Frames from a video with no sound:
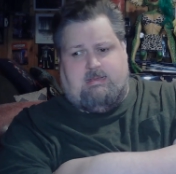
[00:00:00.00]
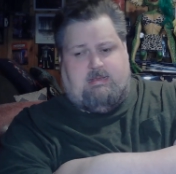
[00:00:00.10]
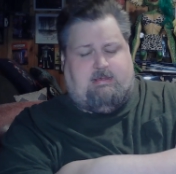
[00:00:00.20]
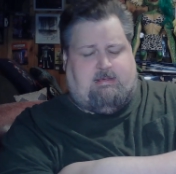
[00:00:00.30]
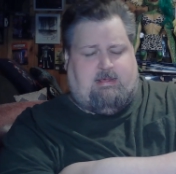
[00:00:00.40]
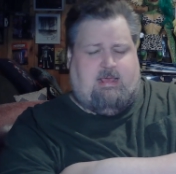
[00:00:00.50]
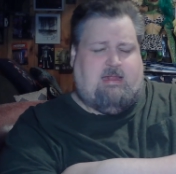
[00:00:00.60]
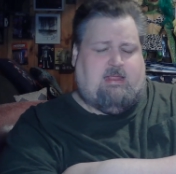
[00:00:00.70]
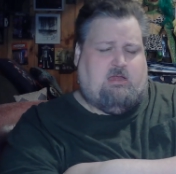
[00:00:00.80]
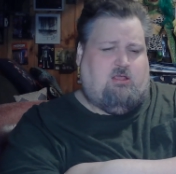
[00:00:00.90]
See
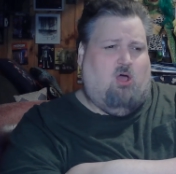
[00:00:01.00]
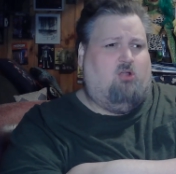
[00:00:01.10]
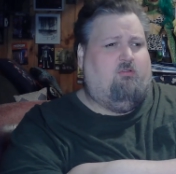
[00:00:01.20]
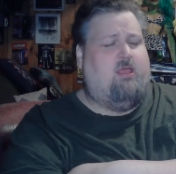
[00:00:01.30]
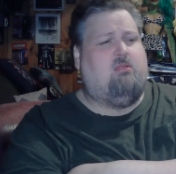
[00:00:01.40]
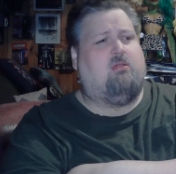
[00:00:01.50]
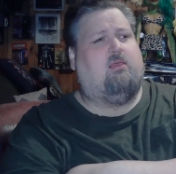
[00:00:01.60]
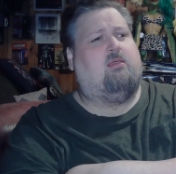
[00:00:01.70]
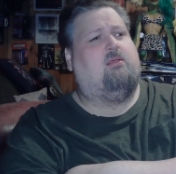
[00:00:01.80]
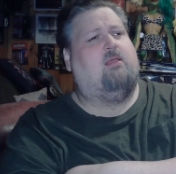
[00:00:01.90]
it at your own risk.
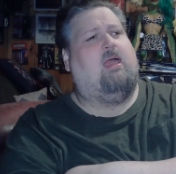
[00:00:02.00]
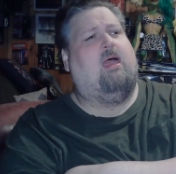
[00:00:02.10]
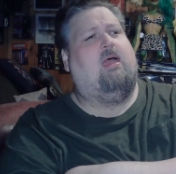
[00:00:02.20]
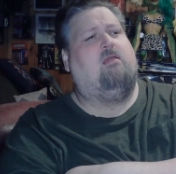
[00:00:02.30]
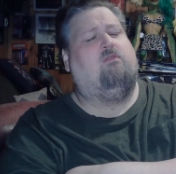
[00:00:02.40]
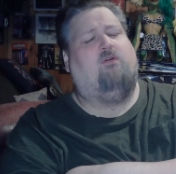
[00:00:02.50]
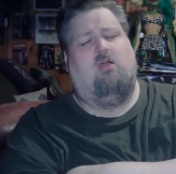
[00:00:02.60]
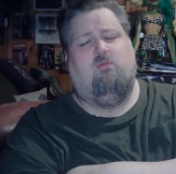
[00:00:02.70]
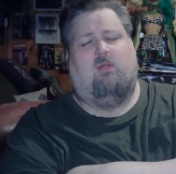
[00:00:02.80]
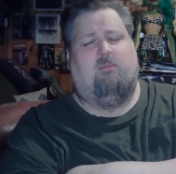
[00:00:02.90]
Uh, as far
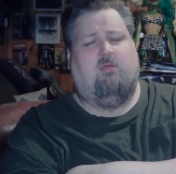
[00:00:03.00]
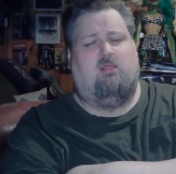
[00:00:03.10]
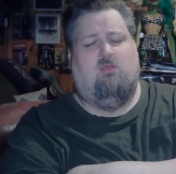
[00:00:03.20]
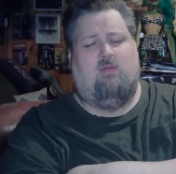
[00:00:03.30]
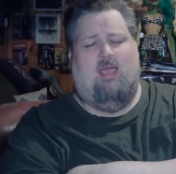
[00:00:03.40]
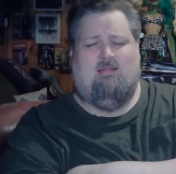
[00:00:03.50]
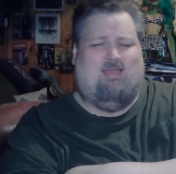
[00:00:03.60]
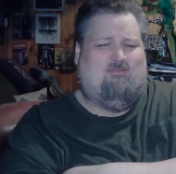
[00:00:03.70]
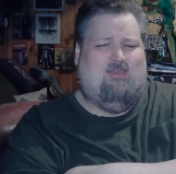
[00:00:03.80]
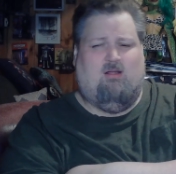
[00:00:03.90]
as what I'm going to do next,
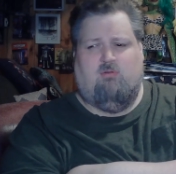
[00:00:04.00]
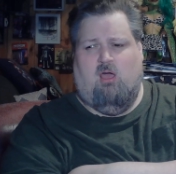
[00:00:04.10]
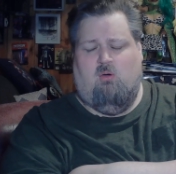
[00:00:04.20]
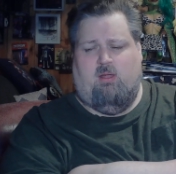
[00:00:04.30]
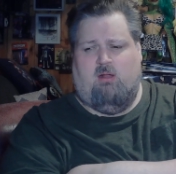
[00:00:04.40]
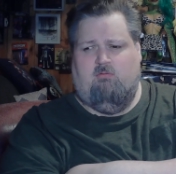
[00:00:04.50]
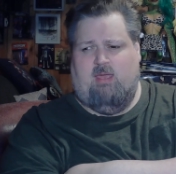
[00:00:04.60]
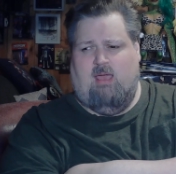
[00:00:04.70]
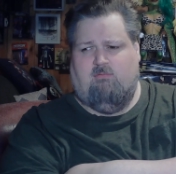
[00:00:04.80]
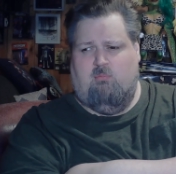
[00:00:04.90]
I really don't know. I don't really
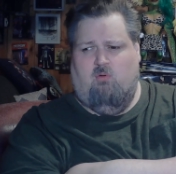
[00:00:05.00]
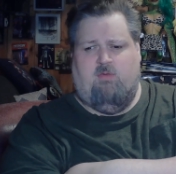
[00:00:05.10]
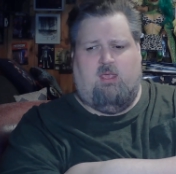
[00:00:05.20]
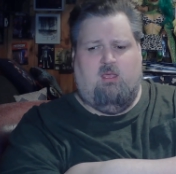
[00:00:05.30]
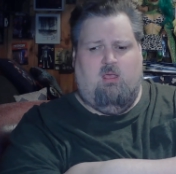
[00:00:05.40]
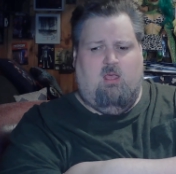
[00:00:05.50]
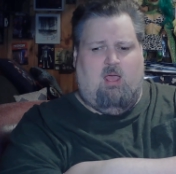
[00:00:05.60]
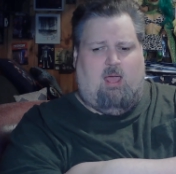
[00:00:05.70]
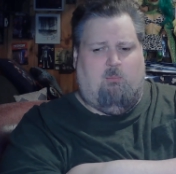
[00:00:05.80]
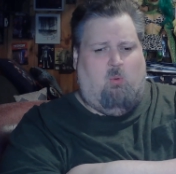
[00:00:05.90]
have a movie
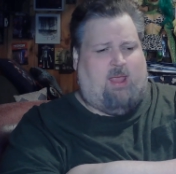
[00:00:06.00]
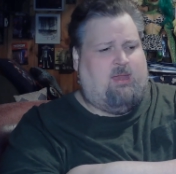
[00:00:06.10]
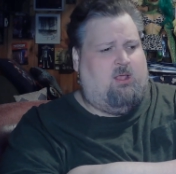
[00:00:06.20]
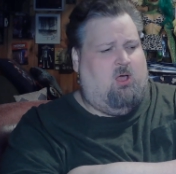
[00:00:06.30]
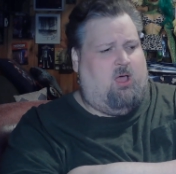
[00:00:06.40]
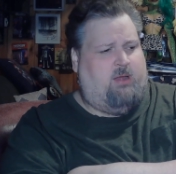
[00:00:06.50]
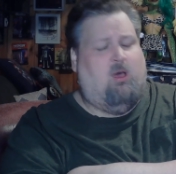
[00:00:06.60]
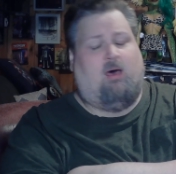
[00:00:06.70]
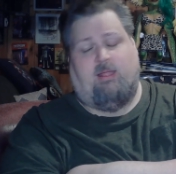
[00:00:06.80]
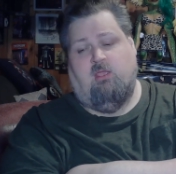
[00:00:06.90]
I'm waiting on.
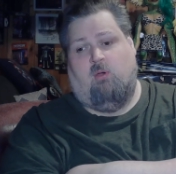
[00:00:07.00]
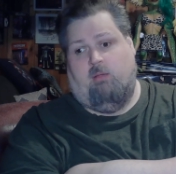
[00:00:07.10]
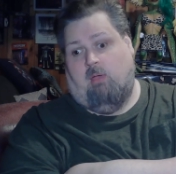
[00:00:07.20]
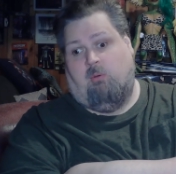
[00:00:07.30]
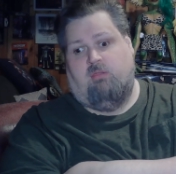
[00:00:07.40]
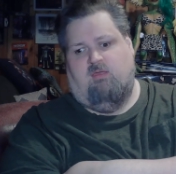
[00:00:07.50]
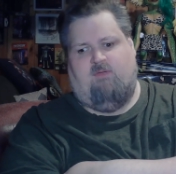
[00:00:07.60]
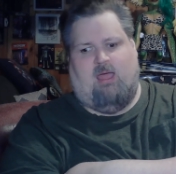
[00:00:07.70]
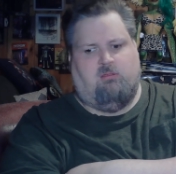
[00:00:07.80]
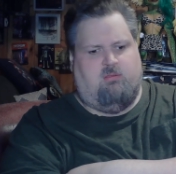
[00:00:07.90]
Well, I do. I, I want to see
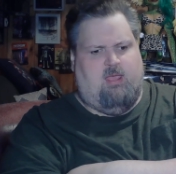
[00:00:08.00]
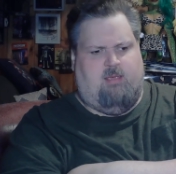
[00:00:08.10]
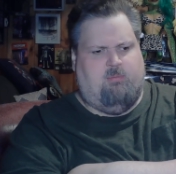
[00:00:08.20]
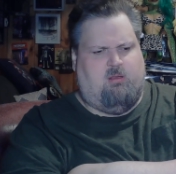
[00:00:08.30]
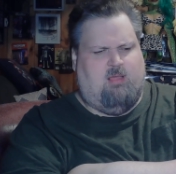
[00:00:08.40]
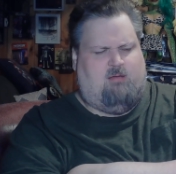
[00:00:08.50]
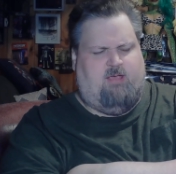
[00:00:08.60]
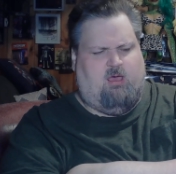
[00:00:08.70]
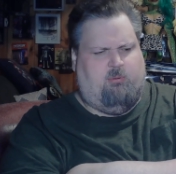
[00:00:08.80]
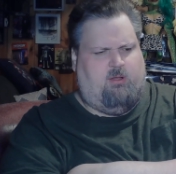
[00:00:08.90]
Founders Day, but it's not
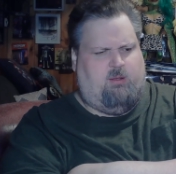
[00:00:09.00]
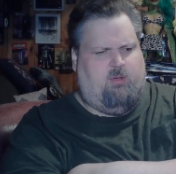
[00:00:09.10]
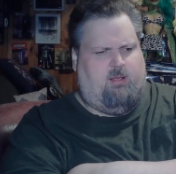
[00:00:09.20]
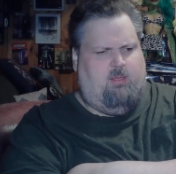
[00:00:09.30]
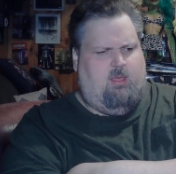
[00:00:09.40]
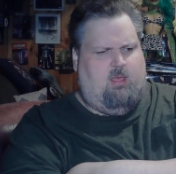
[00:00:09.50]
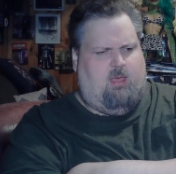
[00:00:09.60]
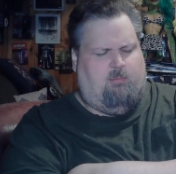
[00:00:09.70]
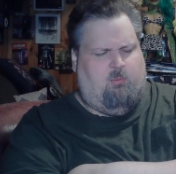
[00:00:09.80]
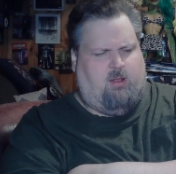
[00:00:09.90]
available anywhere.
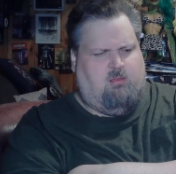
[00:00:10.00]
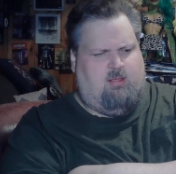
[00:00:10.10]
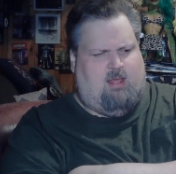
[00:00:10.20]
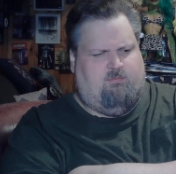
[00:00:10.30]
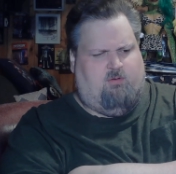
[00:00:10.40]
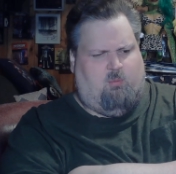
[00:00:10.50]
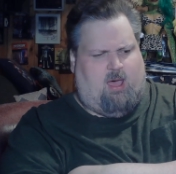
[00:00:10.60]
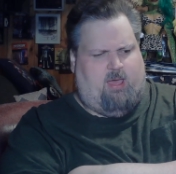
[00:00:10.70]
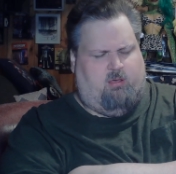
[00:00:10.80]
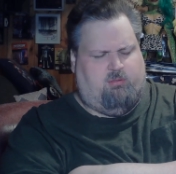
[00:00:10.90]
I've been waiting to see that for a
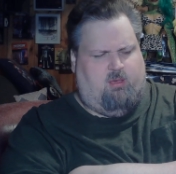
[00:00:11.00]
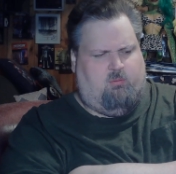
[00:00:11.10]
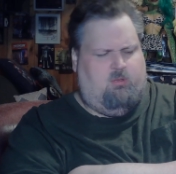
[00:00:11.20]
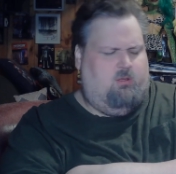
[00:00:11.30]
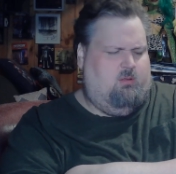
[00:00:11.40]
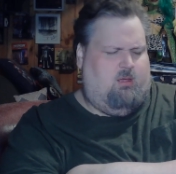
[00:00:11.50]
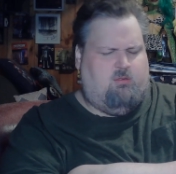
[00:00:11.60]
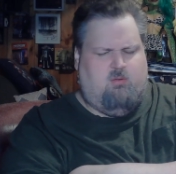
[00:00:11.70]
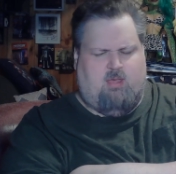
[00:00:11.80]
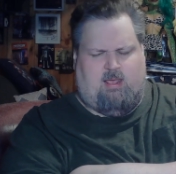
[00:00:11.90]
while. So, as
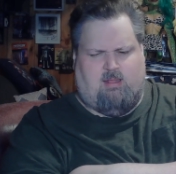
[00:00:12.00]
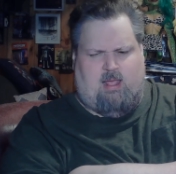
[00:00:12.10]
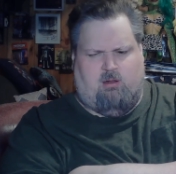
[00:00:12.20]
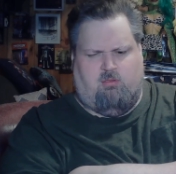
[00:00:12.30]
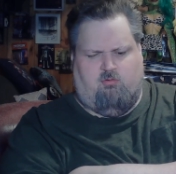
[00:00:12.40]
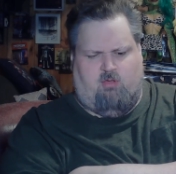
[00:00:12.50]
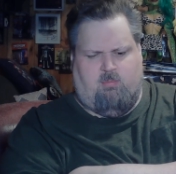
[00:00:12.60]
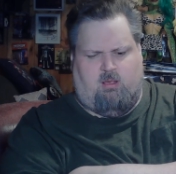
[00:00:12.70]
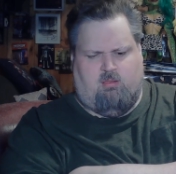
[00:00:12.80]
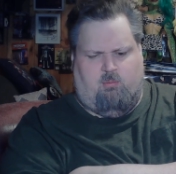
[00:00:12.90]
soon as I get that on
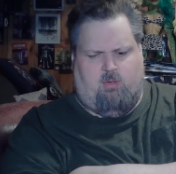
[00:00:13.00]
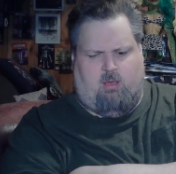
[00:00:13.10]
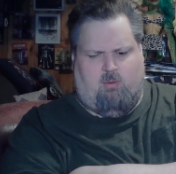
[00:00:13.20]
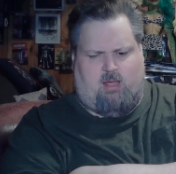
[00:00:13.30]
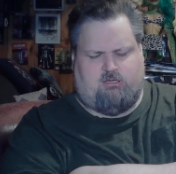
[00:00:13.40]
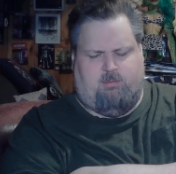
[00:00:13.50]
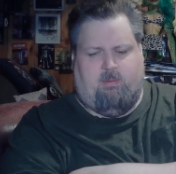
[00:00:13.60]
streaming somewhere, I'll watch it.